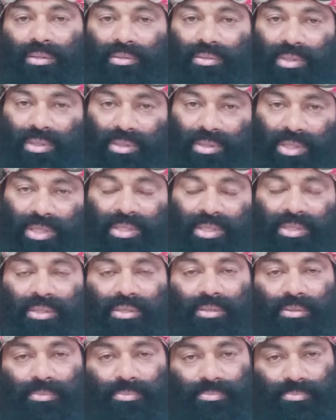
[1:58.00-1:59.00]
The
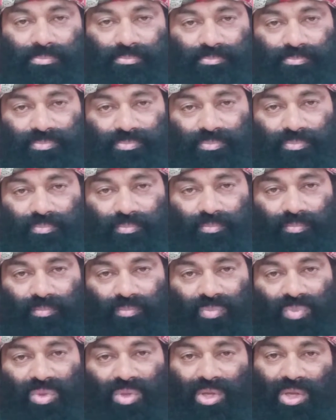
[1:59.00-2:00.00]
leader,
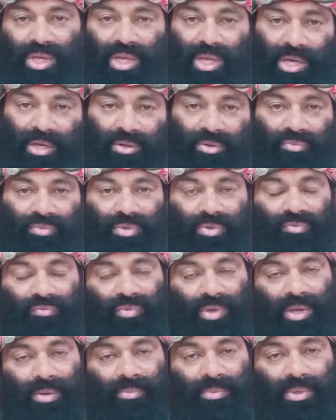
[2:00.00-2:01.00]
the head of the
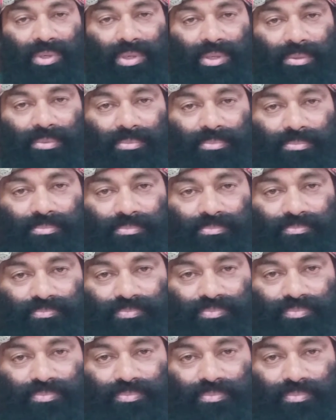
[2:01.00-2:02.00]
family,
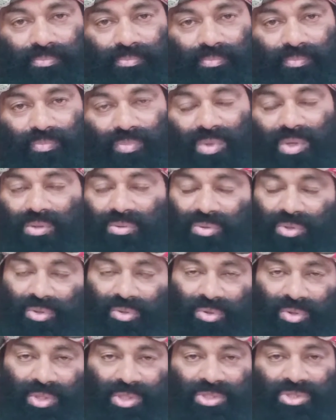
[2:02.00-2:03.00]
the
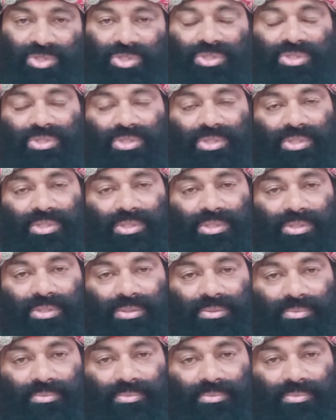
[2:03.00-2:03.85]
religious leader